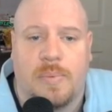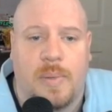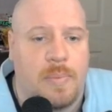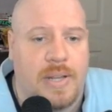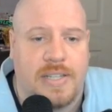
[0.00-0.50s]

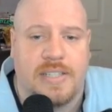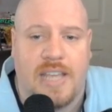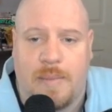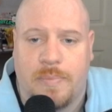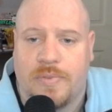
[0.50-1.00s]
We rented
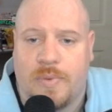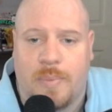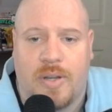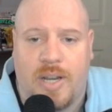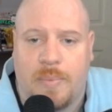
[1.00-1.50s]
games from
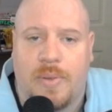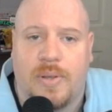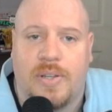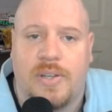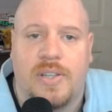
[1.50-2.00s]
our
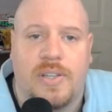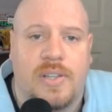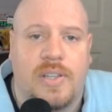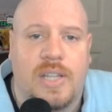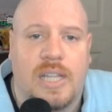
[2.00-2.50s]
neighborhood
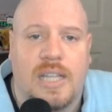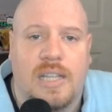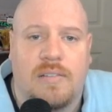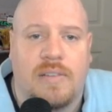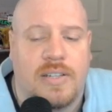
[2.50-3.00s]

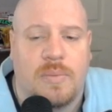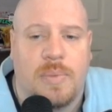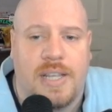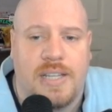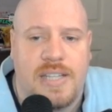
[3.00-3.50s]
rental
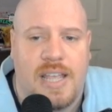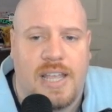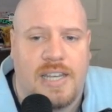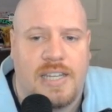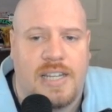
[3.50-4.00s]
place,
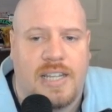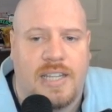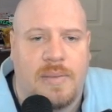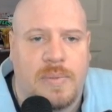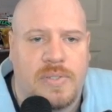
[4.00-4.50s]
and
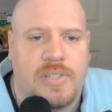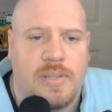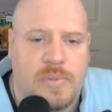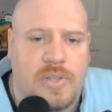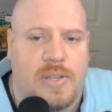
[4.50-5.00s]
it
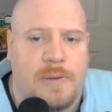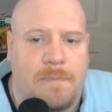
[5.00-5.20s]
was good.